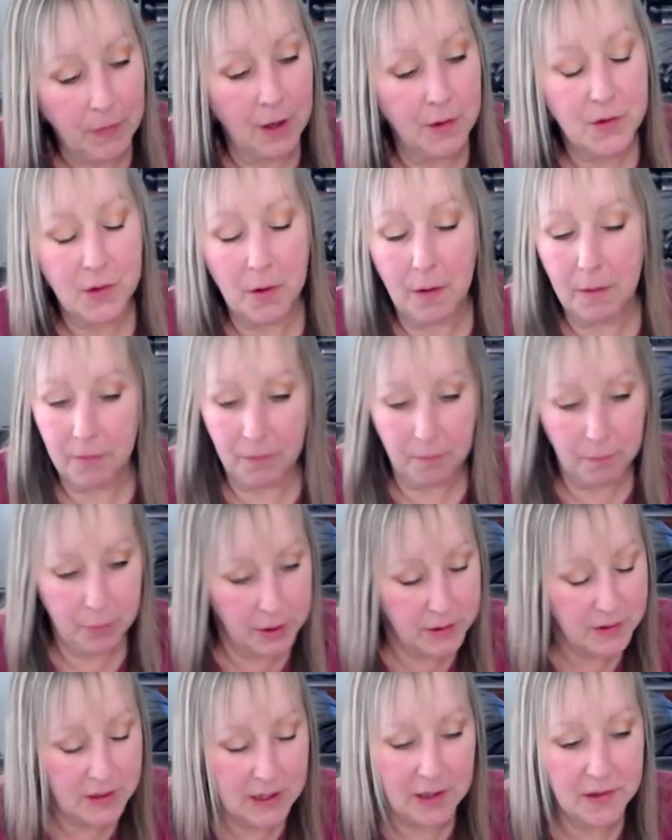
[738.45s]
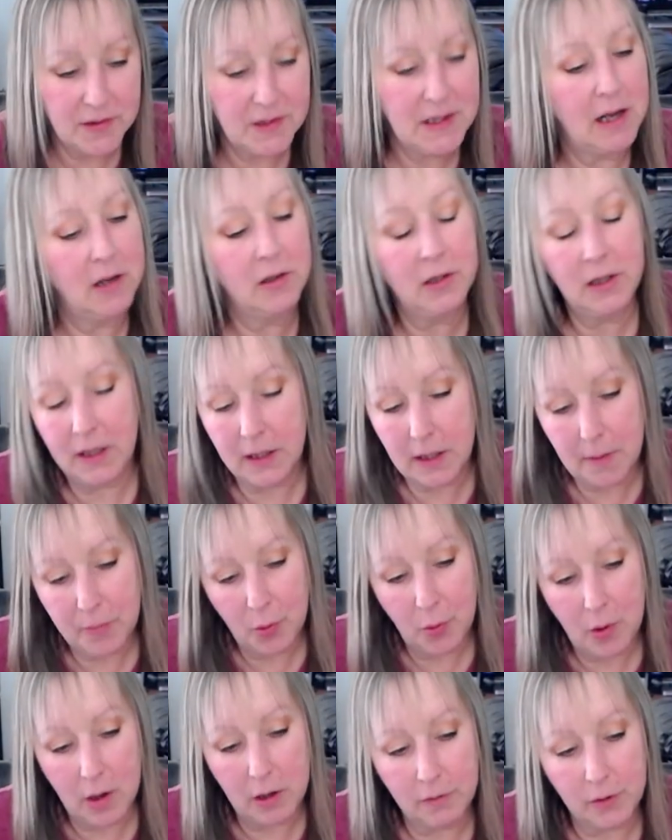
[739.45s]
So I put towels down, cleaned up the
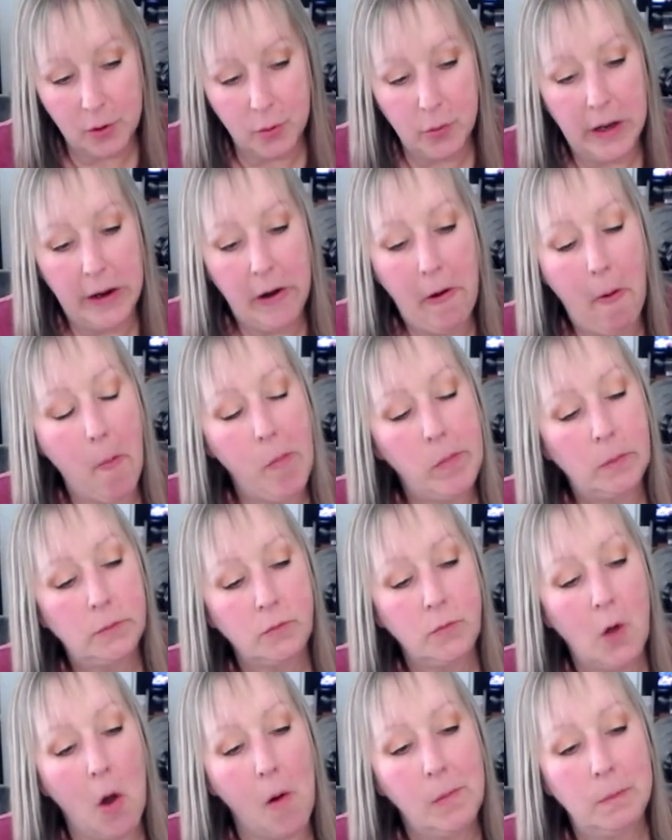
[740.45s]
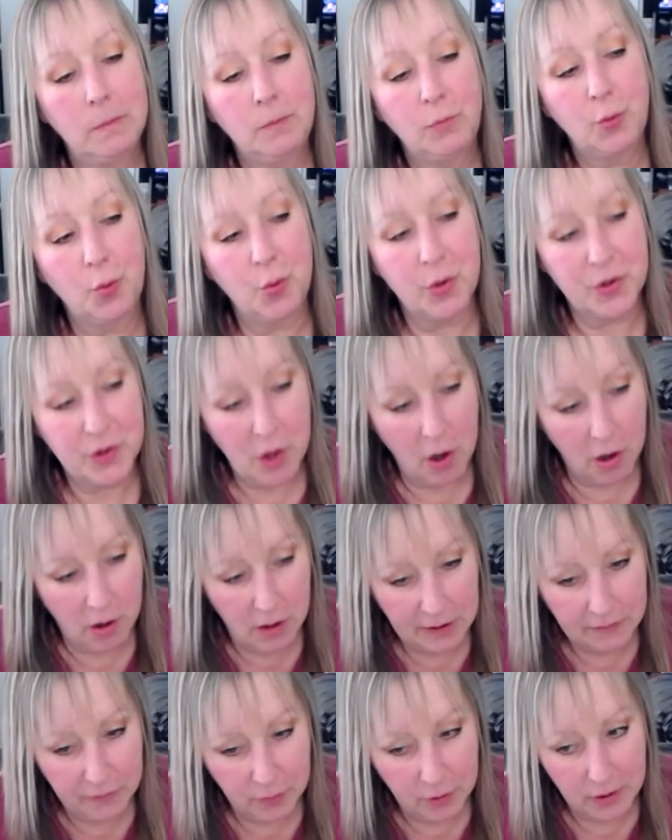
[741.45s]
water real quick, was
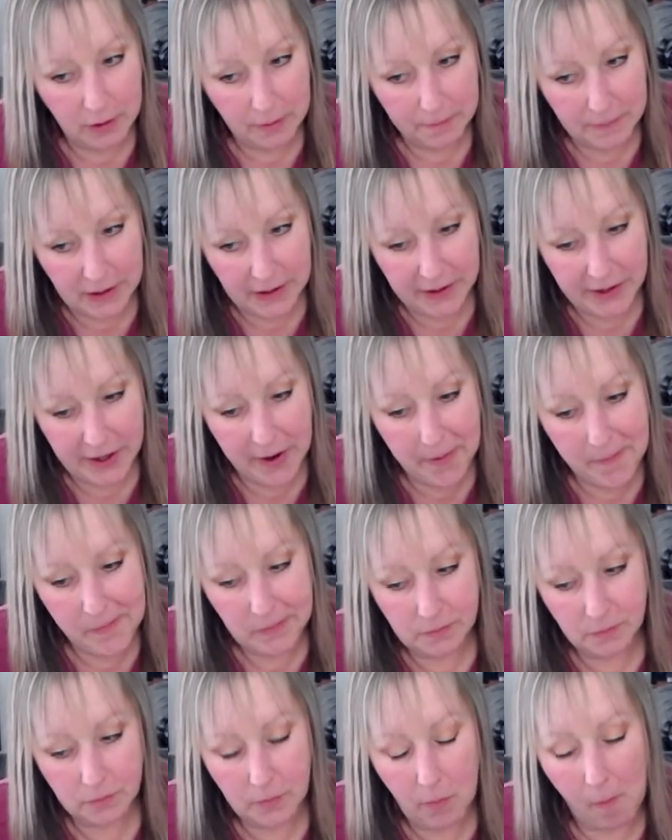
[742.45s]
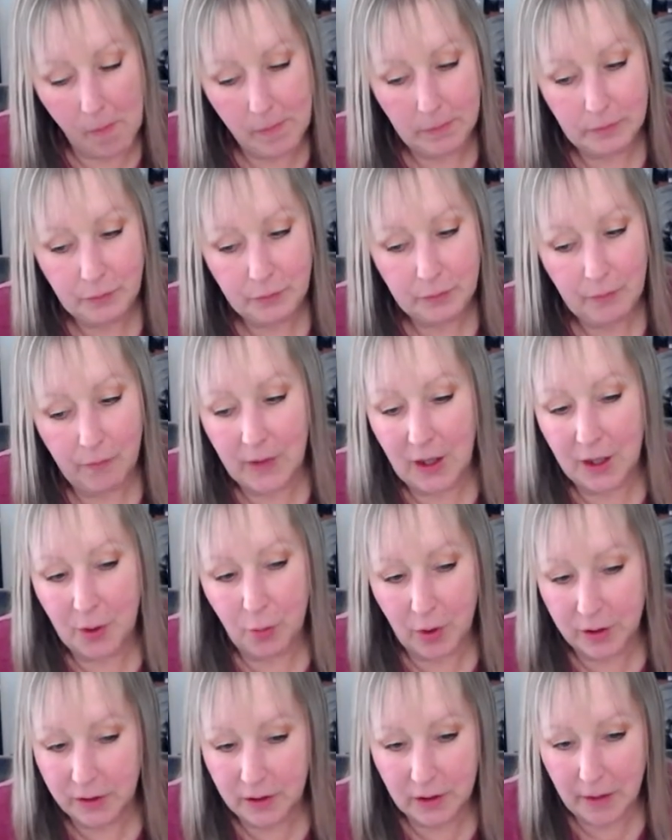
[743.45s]
calling for Armani. He
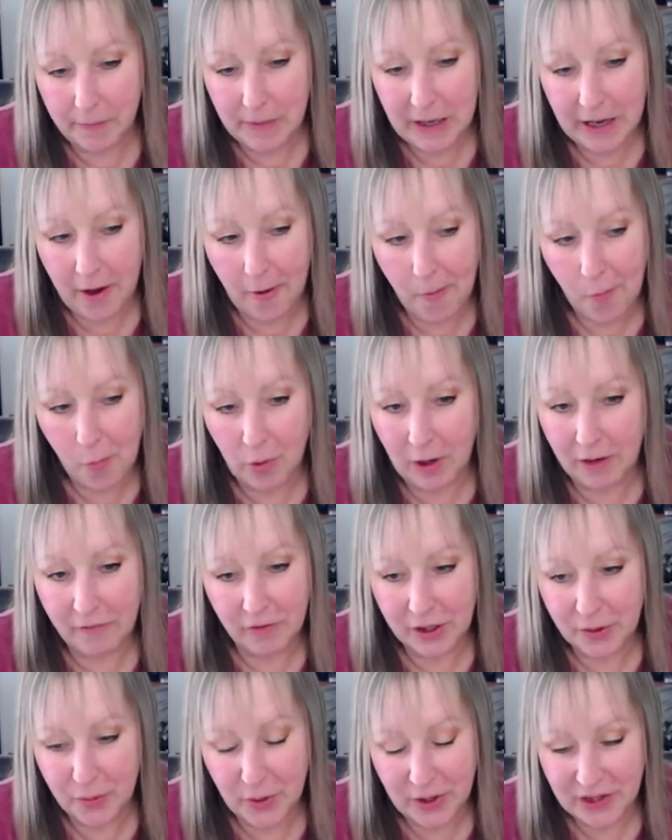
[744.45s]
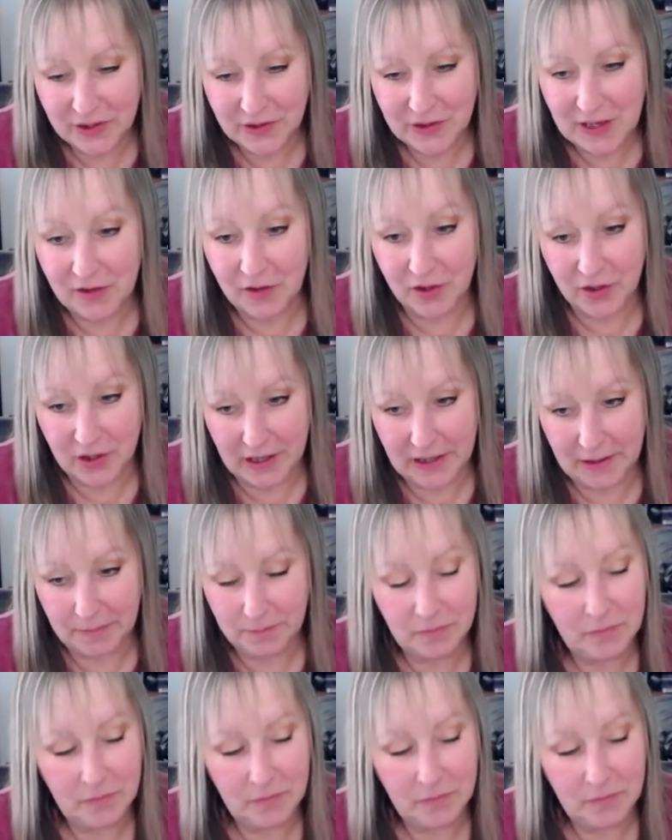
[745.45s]
wouldn't come out wherever he was at the time.